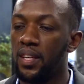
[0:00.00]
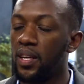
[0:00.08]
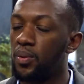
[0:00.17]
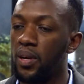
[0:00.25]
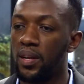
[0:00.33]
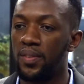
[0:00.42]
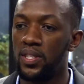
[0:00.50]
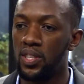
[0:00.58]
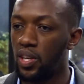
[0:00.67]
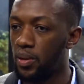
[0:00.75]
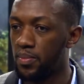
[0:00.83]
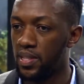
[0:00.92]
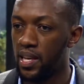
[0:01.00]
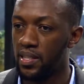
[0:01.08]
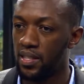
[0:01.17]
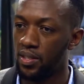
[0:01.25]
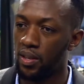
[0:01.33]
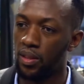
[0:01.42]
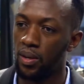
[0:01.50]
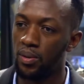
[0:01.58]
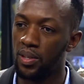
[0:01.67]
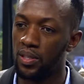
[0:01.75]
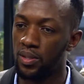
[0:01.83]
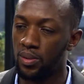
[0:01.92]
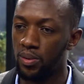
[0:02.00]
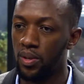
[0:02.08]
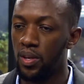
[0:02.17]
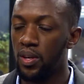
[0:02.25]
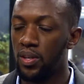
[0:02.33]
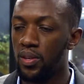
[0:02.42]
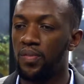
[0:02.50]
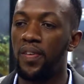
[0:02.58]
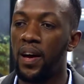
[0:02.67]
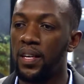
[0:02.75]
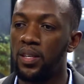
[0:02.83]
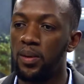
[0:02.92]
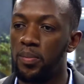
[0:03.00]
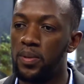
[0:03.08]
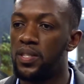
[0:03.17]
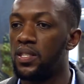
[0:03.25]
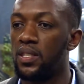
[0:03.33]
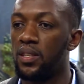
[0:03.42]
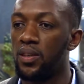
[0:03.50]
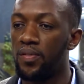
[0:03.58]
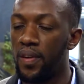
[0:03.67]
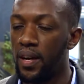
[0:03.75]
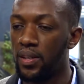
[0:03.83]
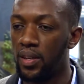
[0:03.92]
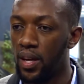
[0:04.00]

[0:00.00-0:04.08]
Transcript: In whatever circumstances you're thrown into, you find your position, you find you're